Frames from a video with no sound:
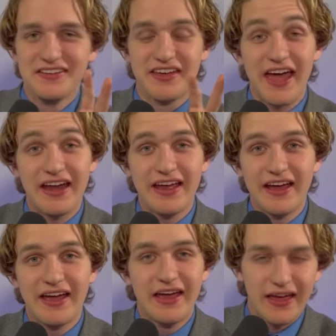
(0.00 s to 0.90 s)

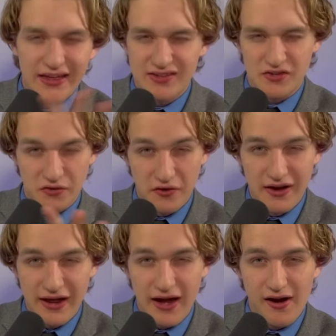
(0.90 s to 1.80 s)
tanning his
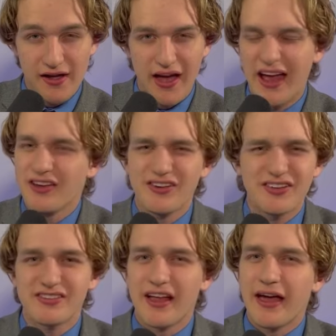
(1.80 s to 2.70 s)
groin area, and you're
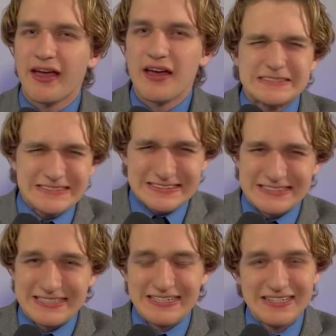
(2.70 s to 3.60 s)
just like,
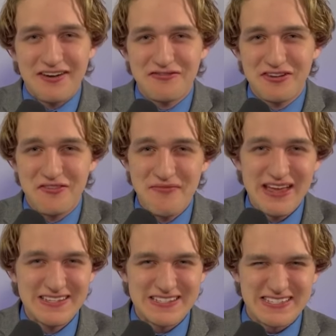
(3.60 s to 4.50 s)
God, I love real
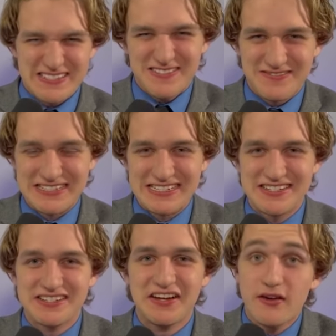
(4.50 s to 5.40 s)
men so
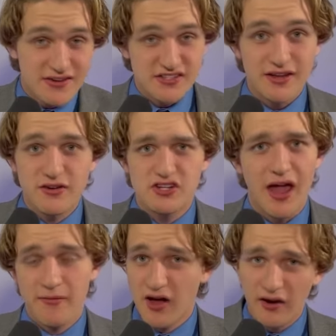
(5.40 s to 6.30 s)
much. There is no
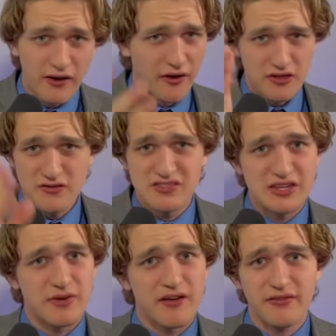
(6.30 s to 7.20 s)
shame. Y'all know, you
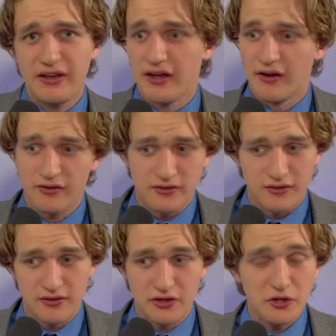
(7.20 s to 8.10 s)
see my videos.
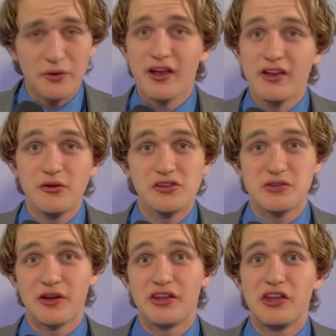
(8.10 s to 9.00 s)
You want to do what
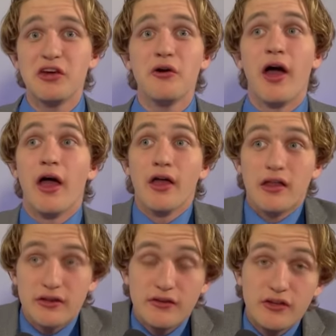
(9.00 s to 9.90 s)
you want to do,
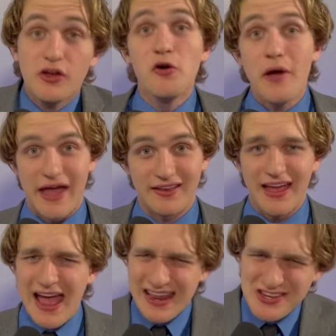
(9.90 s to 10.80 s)
do it
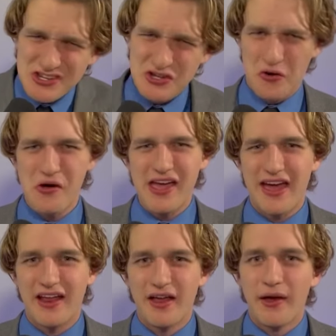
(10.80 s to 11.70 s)
and enjoy
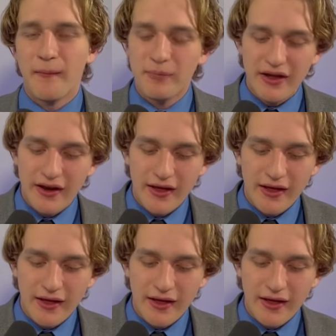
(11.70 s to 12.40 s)
it. But